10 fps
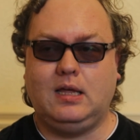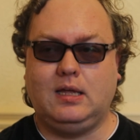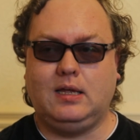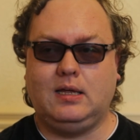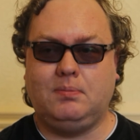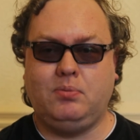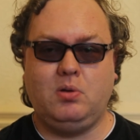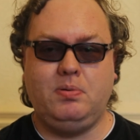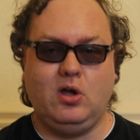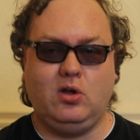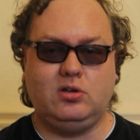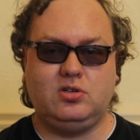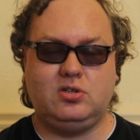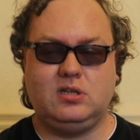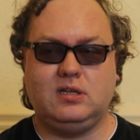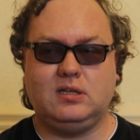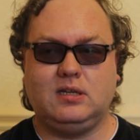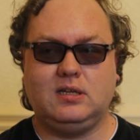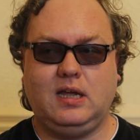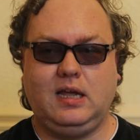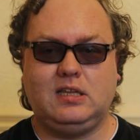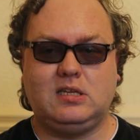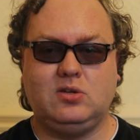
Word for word: Uh, but to be honest, it's